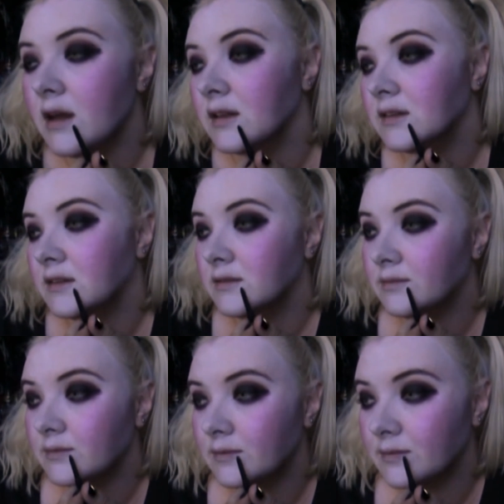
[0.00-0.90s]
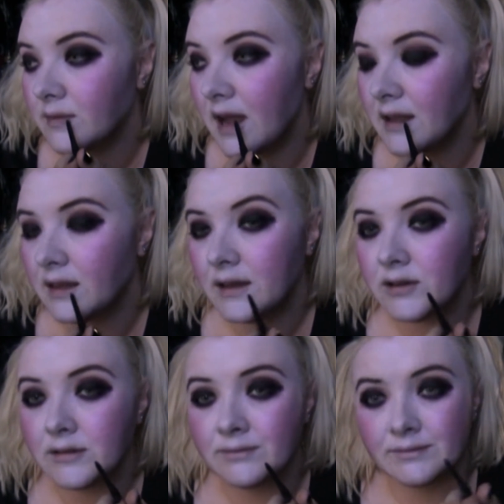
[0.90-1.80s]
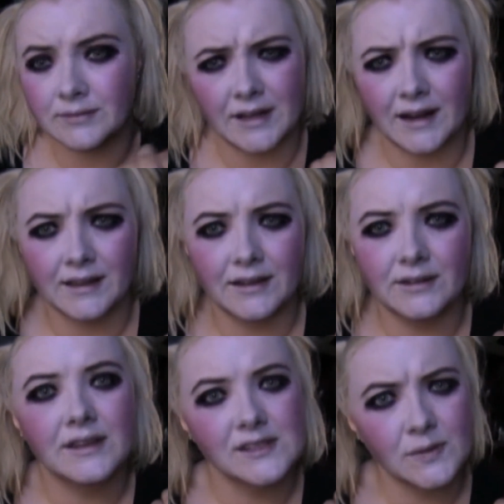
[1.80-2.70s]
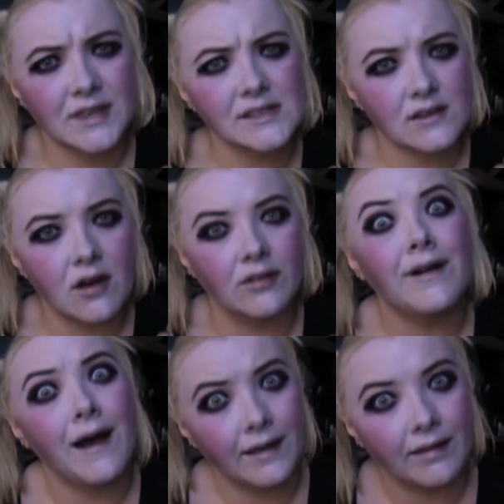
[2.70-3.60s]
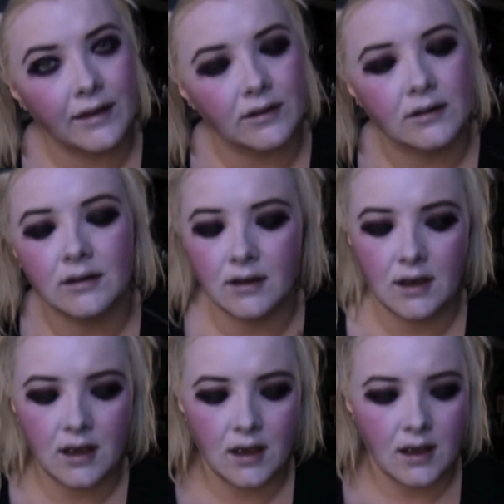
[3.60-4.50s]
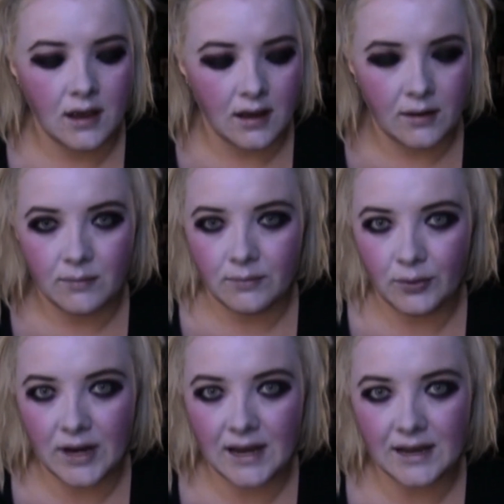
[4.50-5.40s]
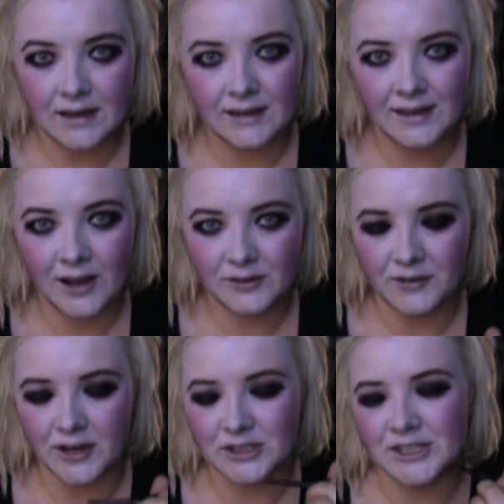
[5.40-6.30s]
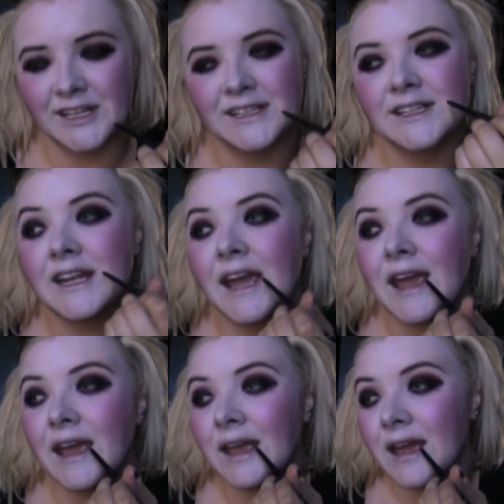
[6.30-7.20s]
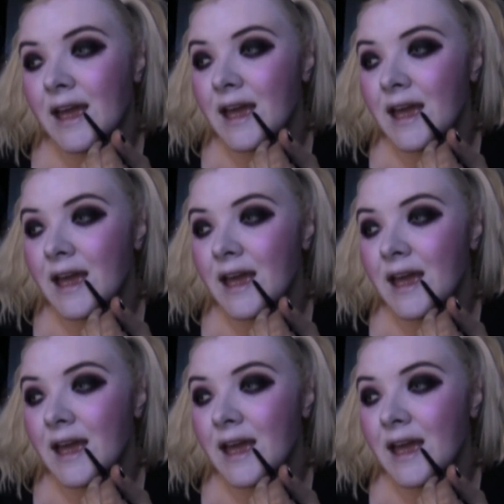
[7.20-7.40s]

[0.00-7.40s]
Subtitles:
eyeliner. An eyeliner? That's what that's called. Eyeliner. Brain not functioning today.